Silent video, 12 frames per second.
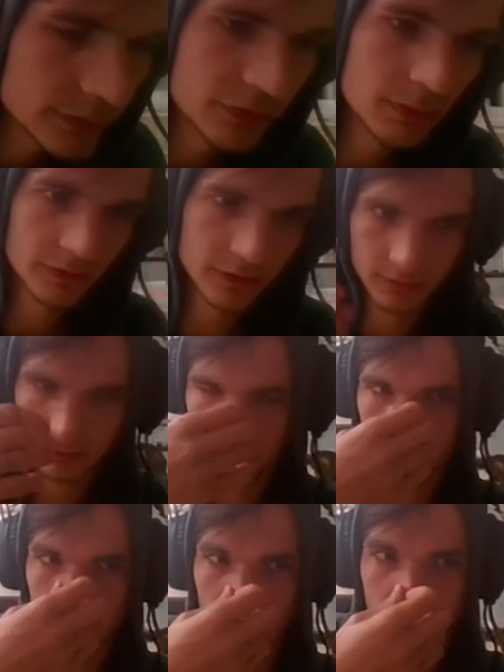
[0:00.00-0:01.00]
This was a
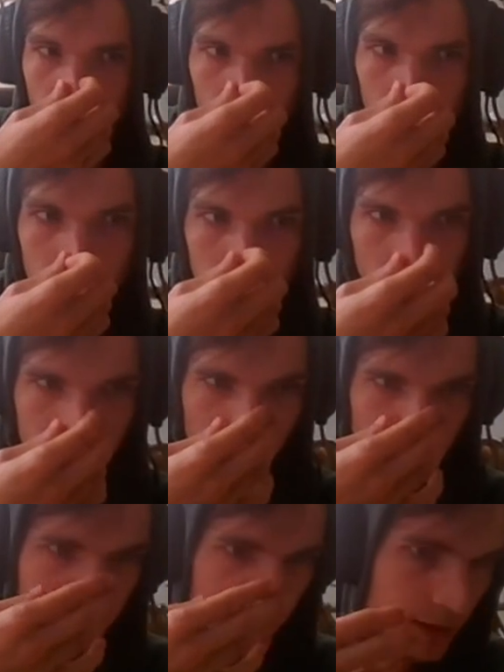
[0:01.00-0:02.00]
good call, a
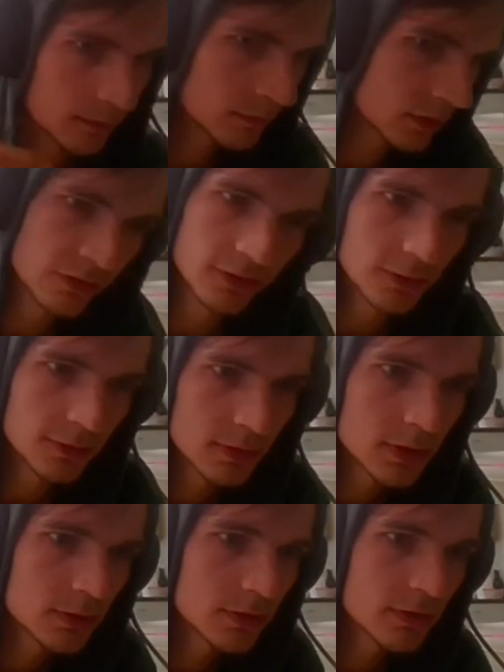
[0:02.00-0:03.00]
good time,
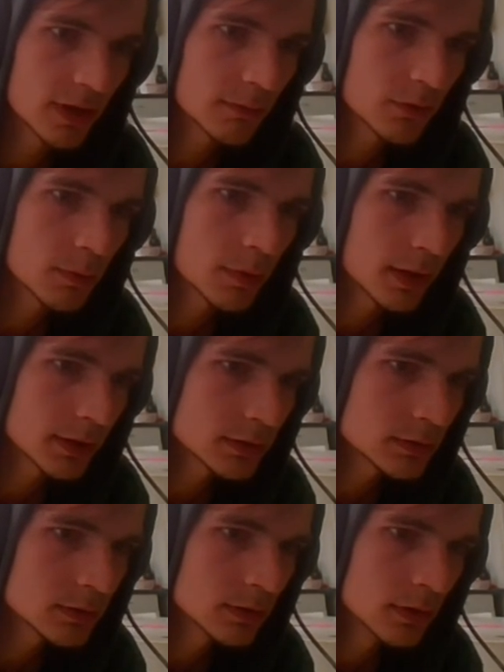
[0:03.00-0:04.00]
certainly a good time to buy
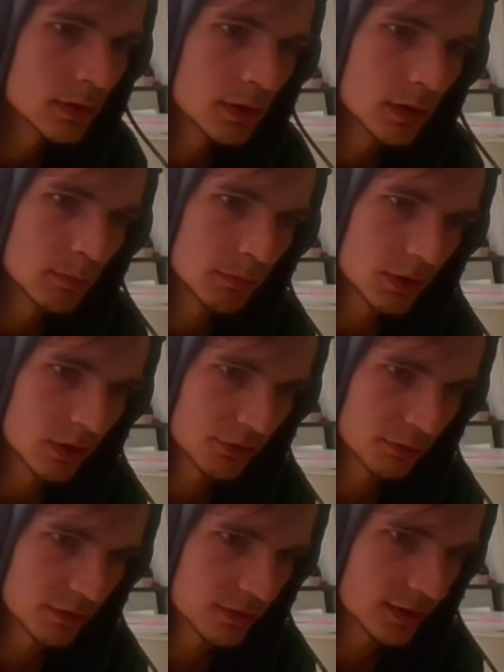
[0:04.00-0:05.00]
in, because it
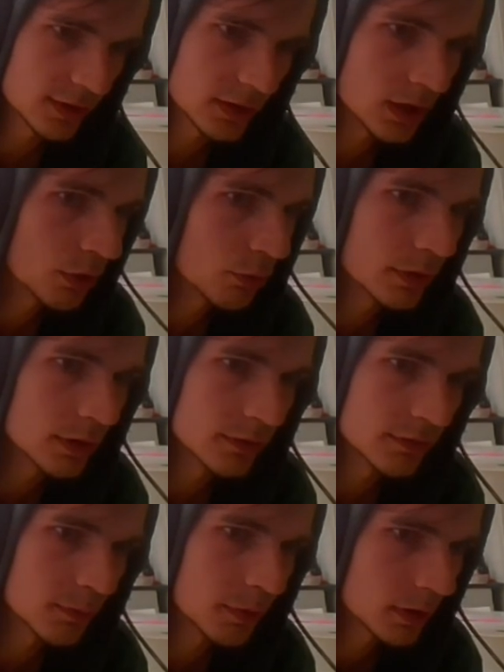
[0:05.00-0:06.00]
was like a narrowing
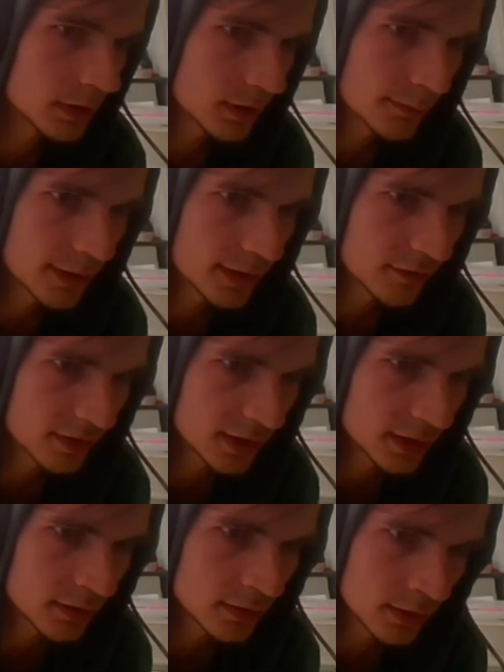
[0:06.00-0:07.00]
of the Bollinger Bands
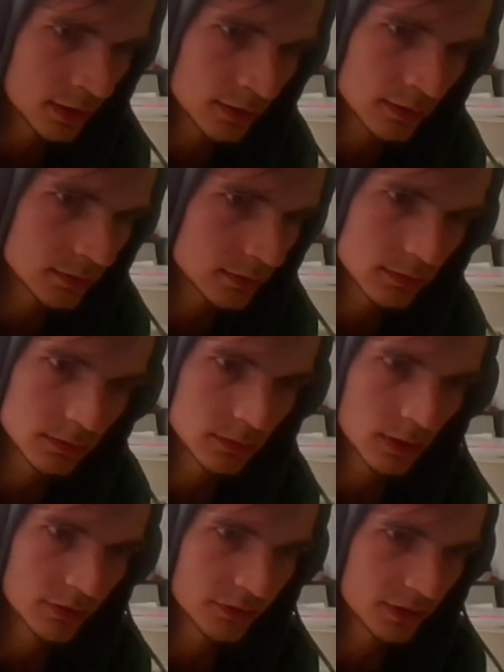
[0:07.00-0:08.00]
again, and
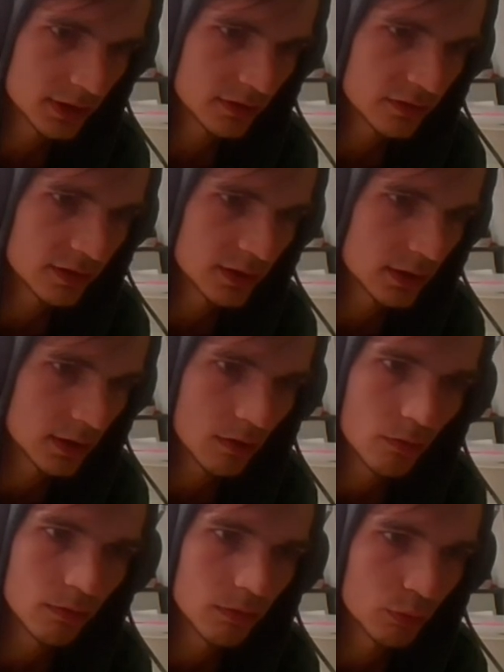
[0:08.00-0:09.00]
as you can see,
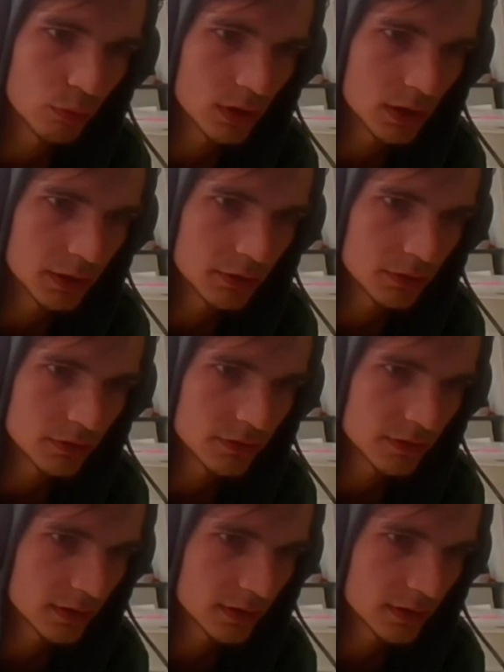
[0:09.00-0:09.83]
a really good